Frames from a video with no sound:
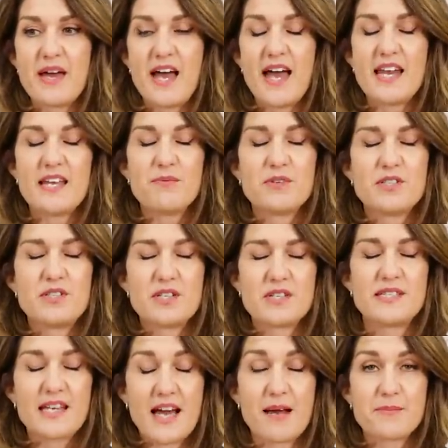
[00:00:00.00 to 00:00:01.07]
And it was
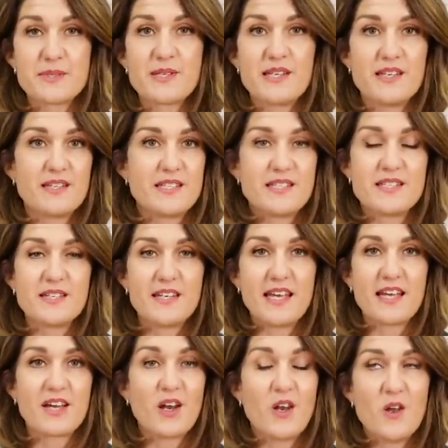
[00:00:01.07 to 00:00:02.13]
just absolutely
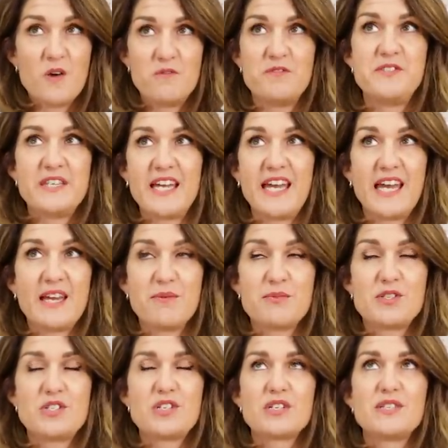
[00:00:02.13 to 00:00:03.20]
stunning. I loved it. It
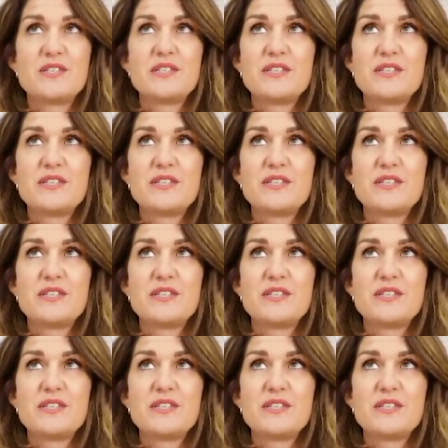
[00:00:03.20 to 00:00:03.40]
was just